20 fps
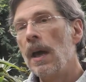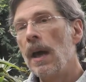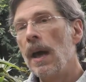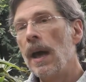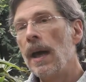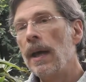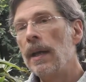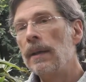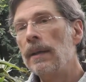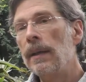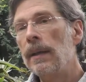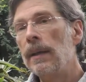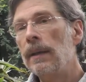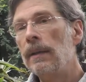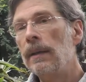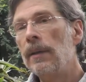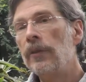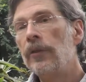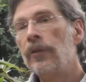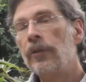And
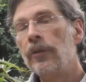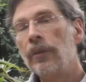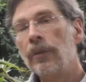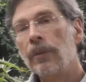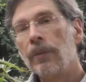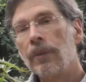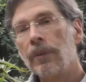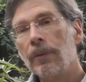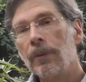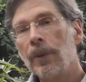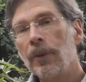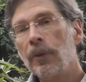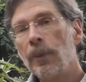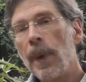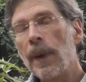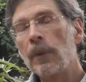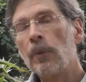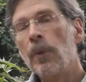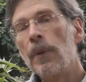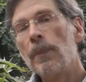in this
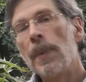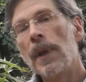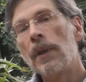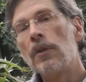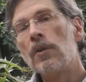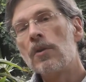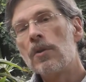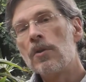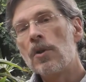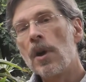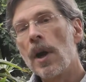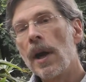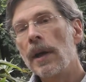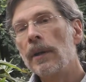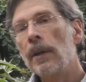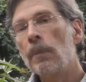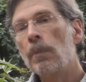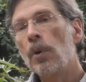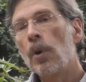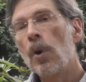respect, we've been
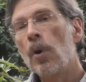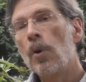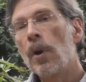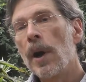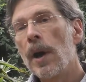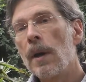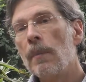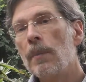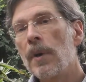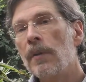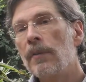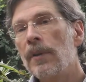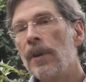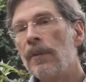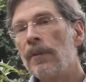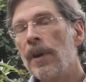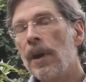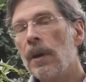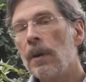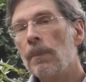trying a program of
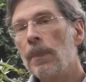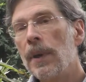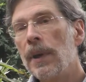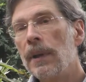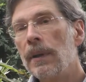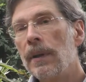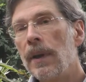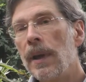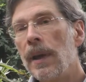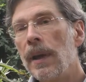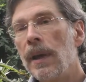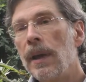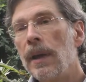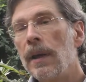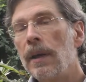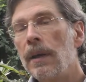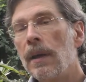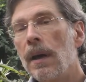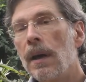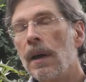developing
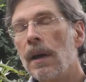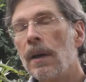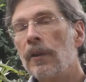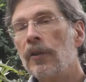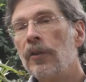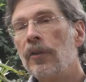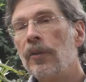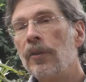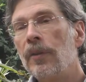a, a,